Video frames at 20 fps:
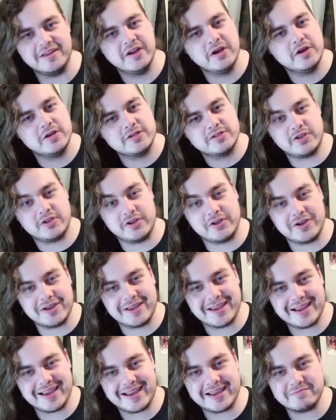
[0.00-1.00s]
So like, you
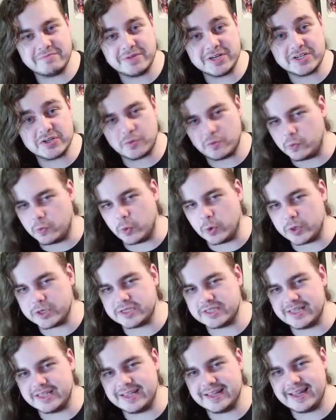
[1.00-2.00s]
can't get much worse
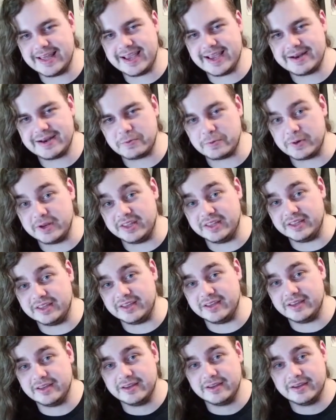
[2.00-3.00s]
than that, really.
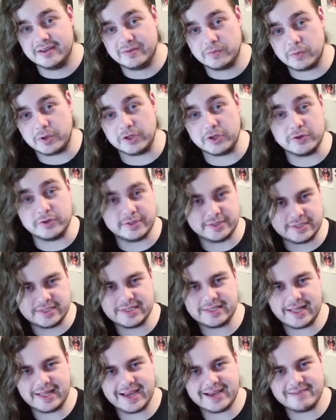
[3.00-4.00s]
While you
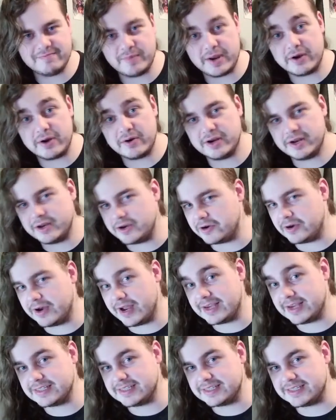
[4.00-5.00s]
still have Baron and your
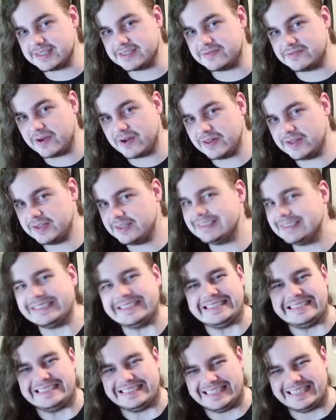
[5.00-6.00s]
Nexus is falling,
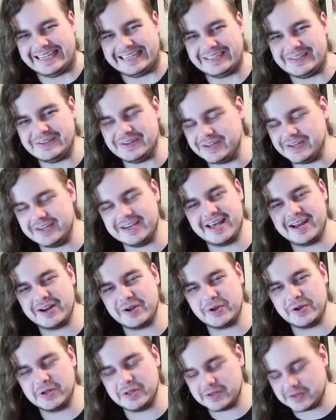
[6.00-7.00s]
not good. Not a
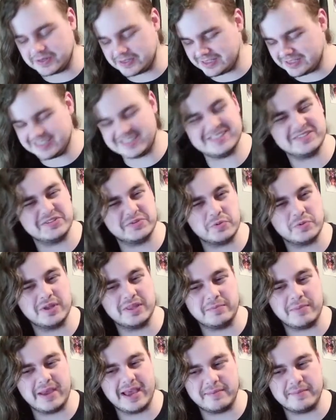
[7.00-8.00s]
good look. This is really
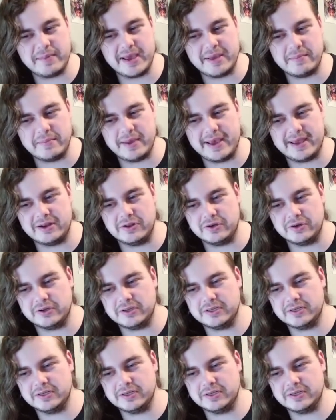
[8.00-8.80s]
bad look.